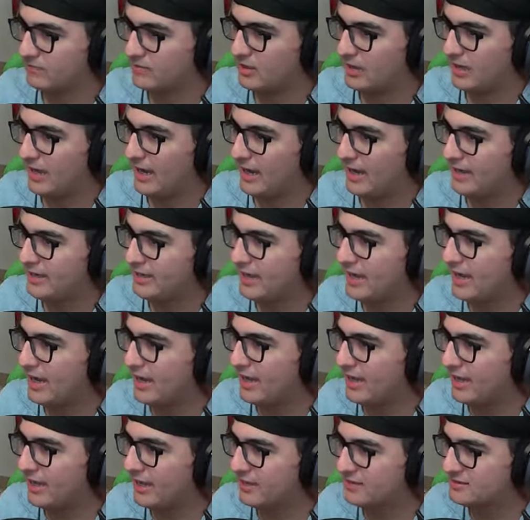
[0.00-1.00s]
Hi,
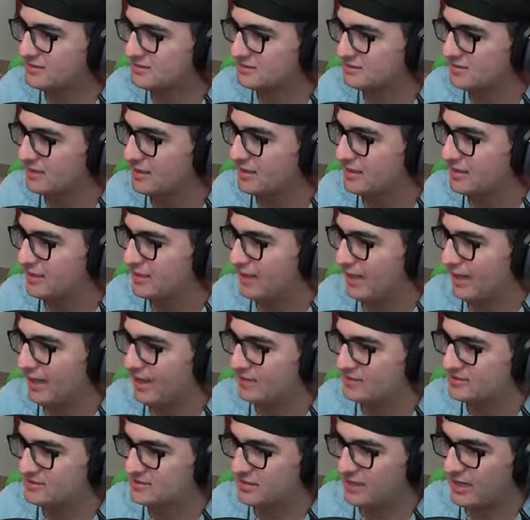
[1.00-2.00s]
guys.
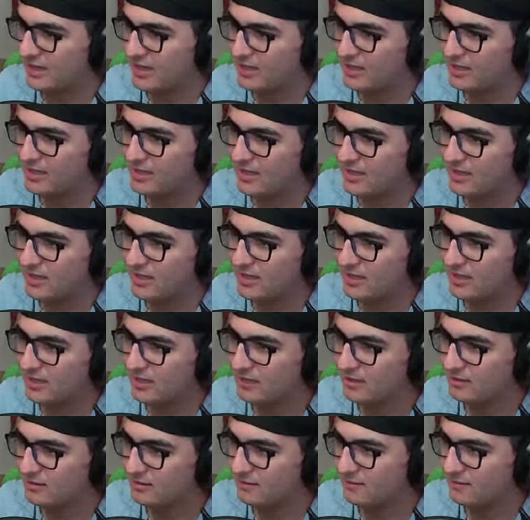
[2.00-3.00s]
How's it hanging?